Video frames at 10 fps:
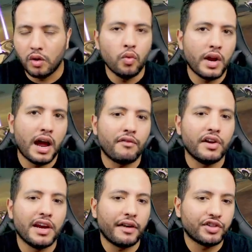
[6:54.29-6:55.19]
we have
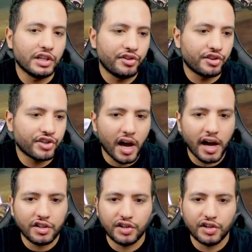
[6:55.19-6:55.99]
enough shield recharge